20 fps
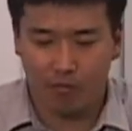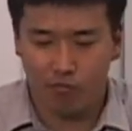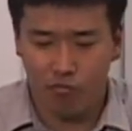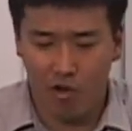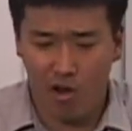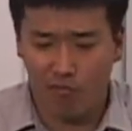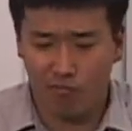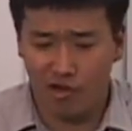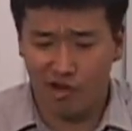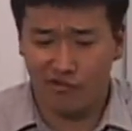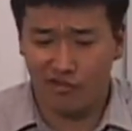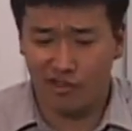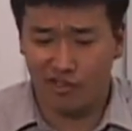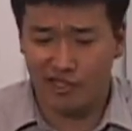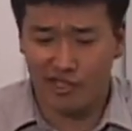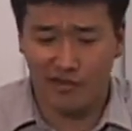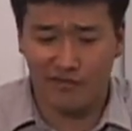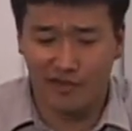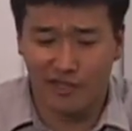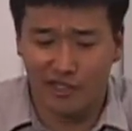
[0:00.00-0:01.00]
I'm definitely
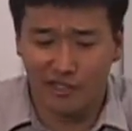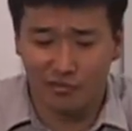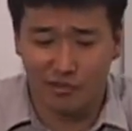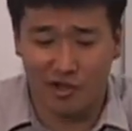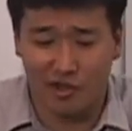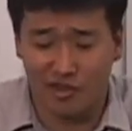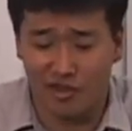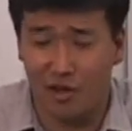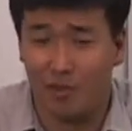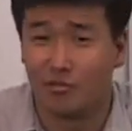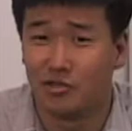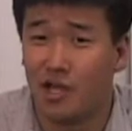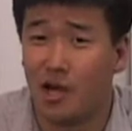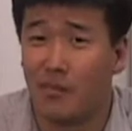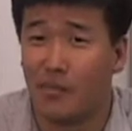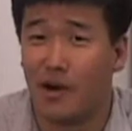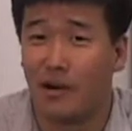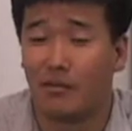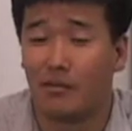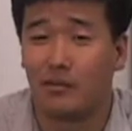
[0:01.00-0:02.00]
giving this one a thumbs
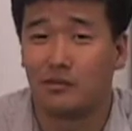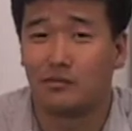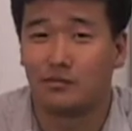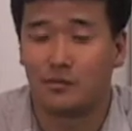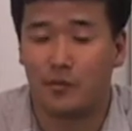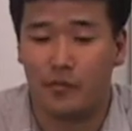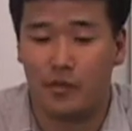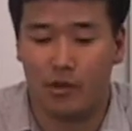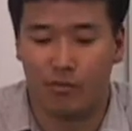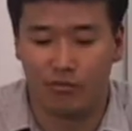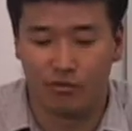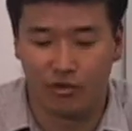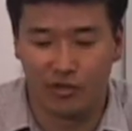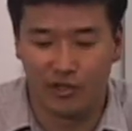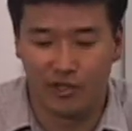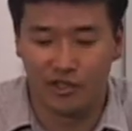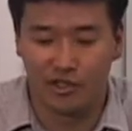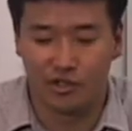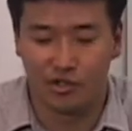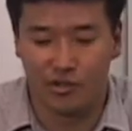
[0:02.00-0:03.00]
up. I'm
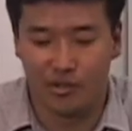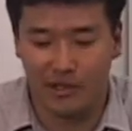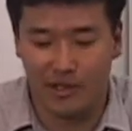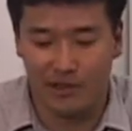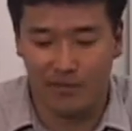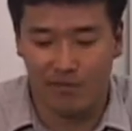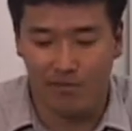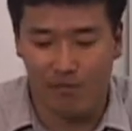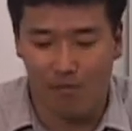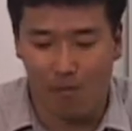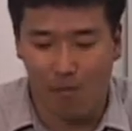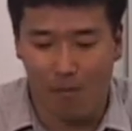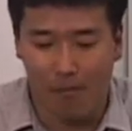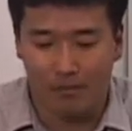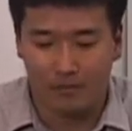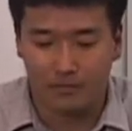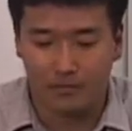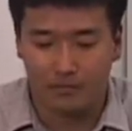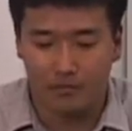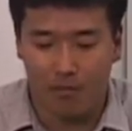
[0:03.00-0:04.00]
really enjoying
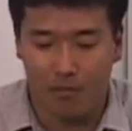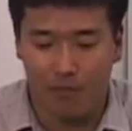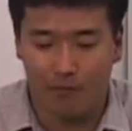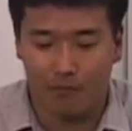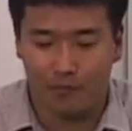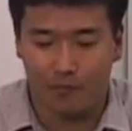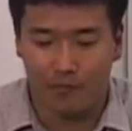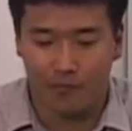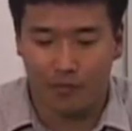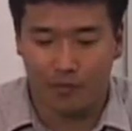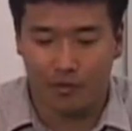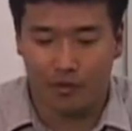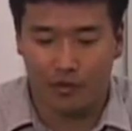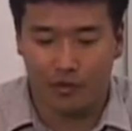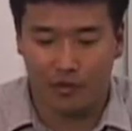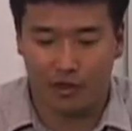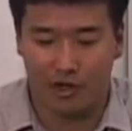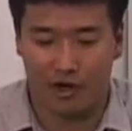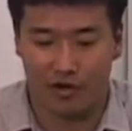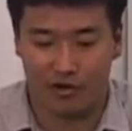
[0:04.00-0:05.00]

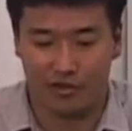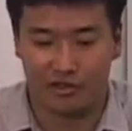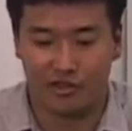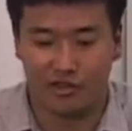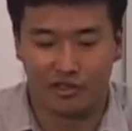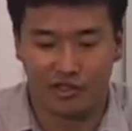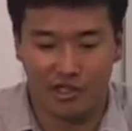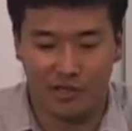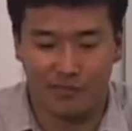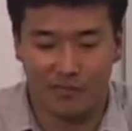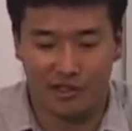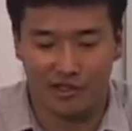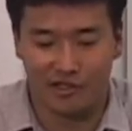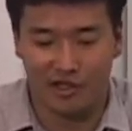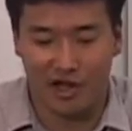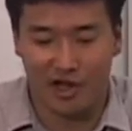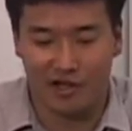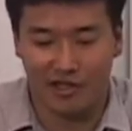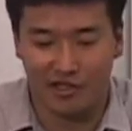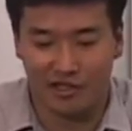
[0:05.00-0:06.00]
the artisanship that's
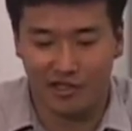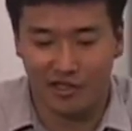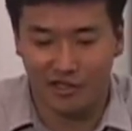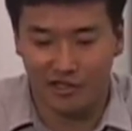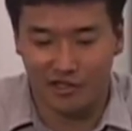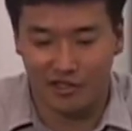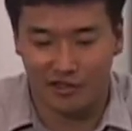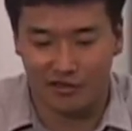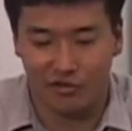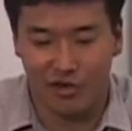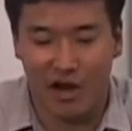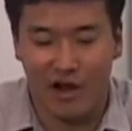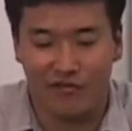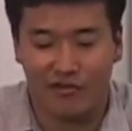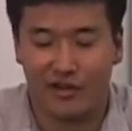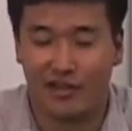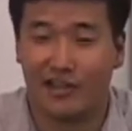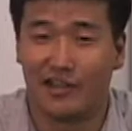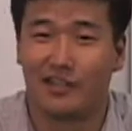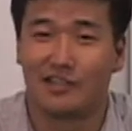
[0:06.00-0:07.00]
gone into this and
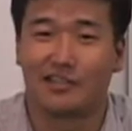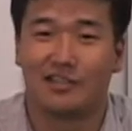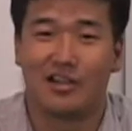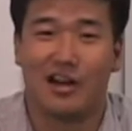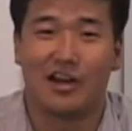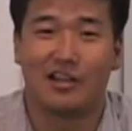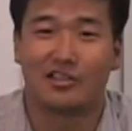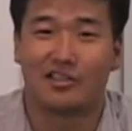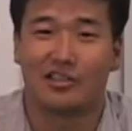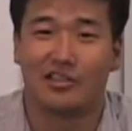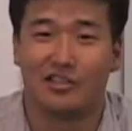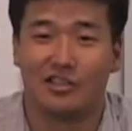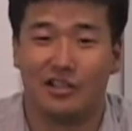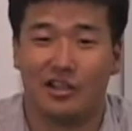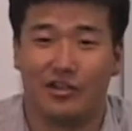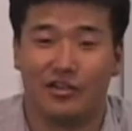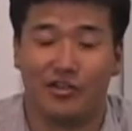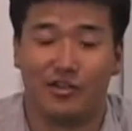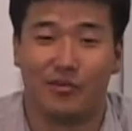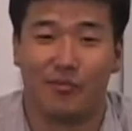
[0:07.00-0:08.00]
crafted, and it's not just, you
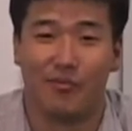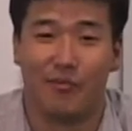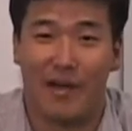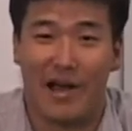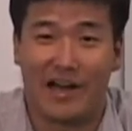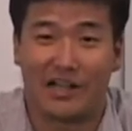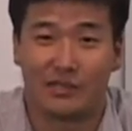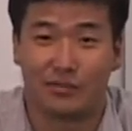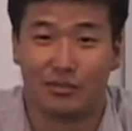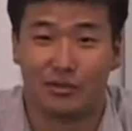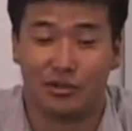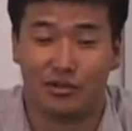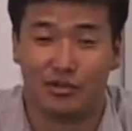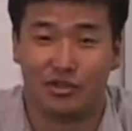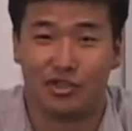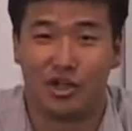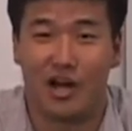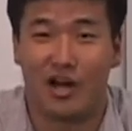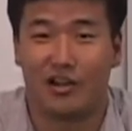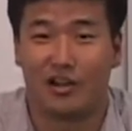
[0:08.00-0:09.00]
know, your mass-produced
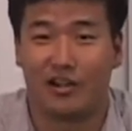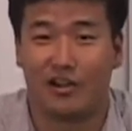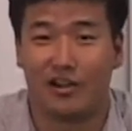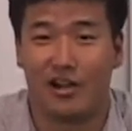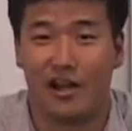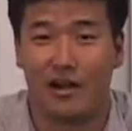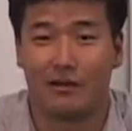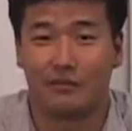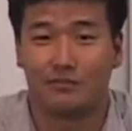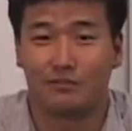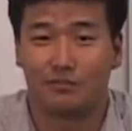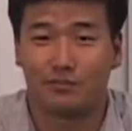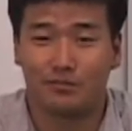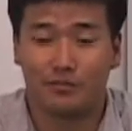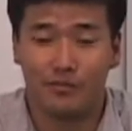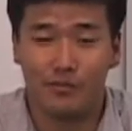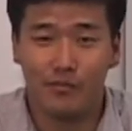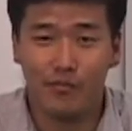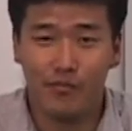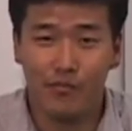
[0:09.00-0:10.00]
chocolate that
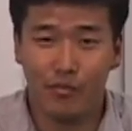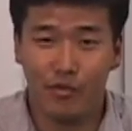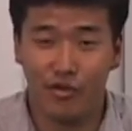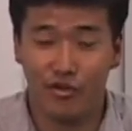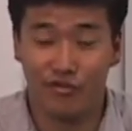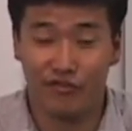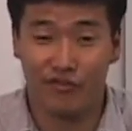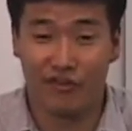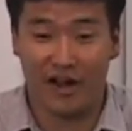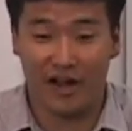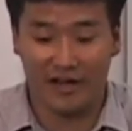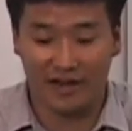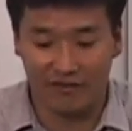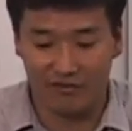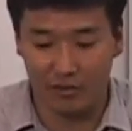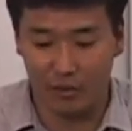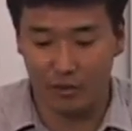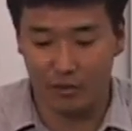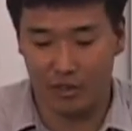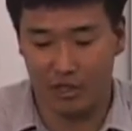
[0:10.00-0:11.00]
you find
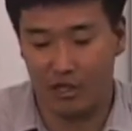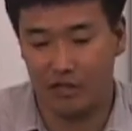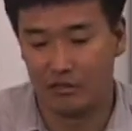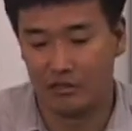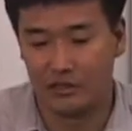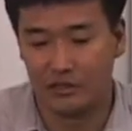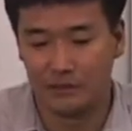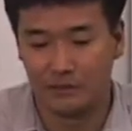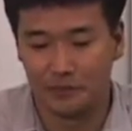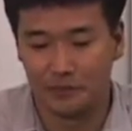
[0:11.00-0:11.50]
everywhere else.